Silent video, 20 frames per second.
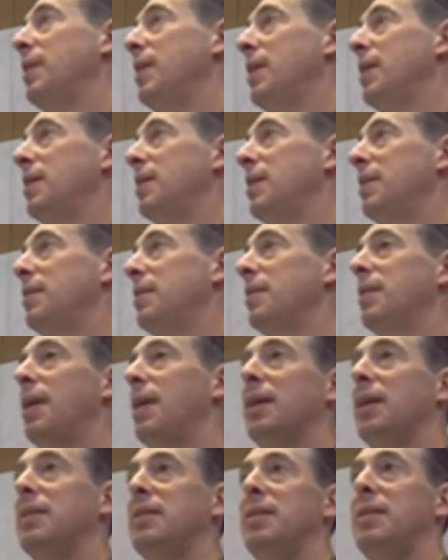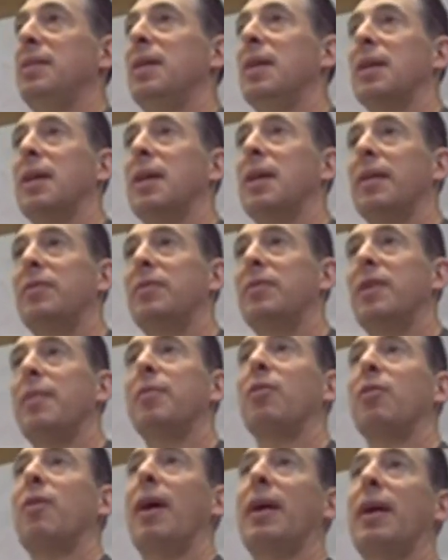in a kind of
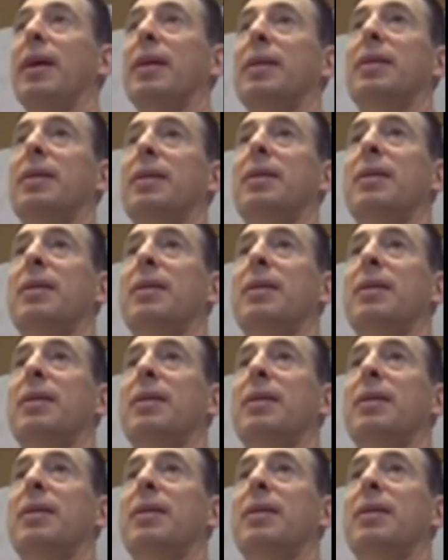democratic